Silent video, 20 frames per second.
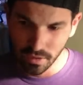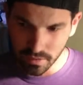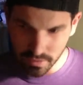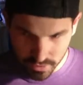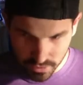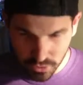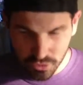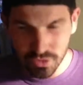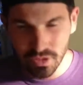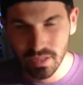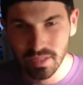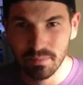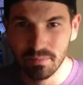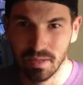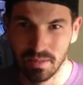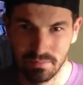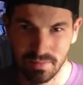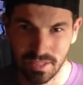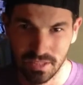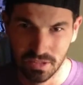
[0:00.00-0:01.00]
Usually my
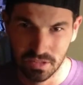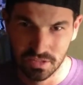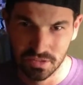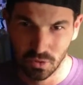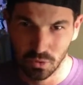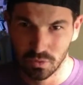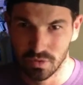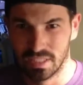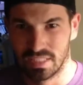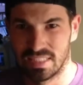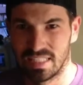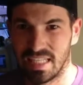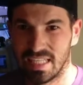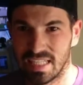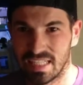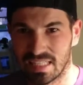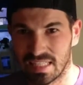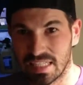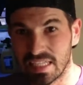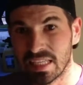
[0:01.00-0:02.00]
meals only
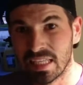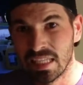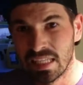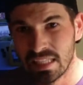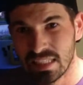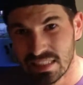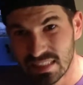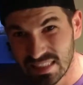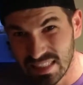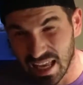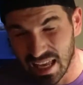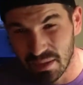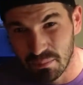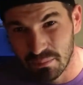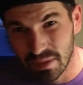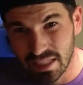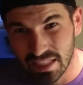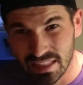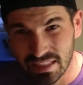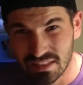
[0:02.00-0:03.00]
take like 10
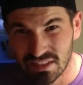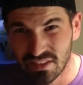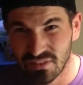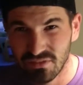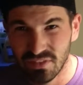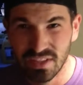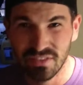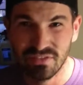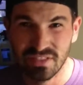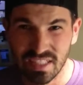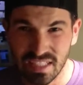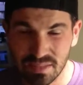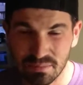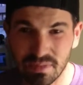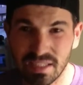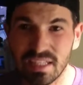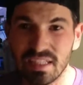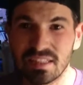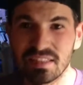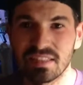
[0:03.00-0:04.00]
minutes, 15
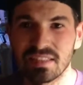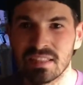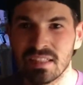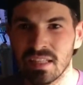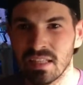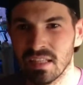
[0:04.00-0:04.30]
minutes.